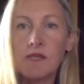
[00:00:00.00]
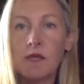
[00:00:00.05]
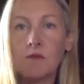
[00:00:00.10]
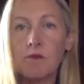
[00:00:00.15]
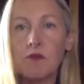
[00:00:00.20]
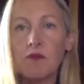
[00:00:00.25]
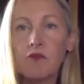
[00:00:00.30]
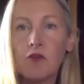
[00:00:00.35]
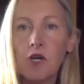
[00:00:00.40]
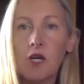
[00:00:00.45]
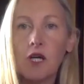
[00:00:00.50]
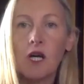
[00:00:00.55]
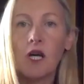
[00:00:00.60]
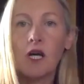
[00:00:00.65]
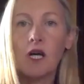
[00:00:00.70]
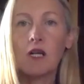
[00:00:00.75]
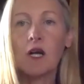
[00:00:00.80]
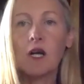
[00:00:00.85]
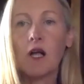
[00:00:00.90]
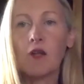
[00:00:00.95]
and then we've got
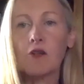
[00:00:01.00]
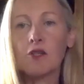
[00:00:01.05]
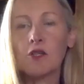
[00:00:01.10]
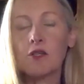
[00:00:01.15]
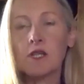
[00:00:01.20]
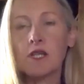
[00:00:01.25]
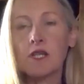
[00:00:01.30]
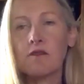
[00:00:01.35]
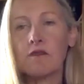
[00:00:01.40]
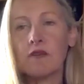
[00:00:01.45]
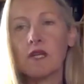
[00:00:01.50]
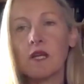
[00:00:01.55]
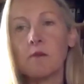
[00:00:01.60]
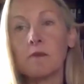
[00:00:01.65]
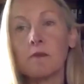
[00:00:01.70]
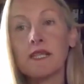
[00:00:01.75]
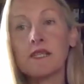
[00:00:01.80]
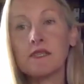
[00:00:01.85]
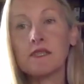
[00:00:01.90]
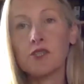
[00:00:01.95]
Carl Jung giving her
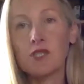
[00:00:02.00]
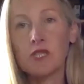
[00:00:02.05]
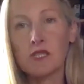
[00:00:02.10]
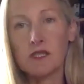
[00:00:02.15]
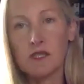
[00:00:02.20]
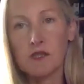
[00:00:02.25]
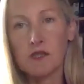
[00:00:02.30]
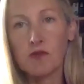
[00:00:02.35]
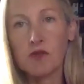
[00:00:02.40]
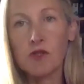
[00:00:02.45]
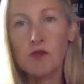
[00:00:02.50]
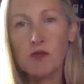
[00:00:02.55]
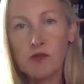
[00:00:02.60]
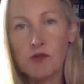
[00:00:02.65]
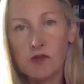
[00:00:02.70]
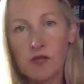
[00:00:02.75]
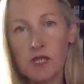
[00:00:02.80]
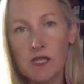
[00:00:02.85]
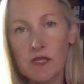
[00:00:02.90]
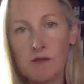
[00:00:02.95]
messages through the
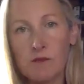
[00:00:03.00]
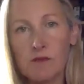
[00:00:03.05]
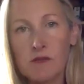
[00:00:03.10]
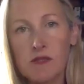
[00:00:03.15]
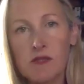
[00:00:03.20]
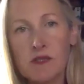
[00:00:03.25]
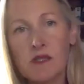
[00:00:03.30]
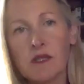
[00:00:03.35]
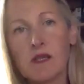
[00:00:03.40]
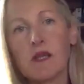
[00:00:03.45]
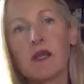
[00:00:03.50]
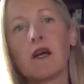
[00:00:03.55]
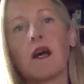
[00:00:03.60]
dreams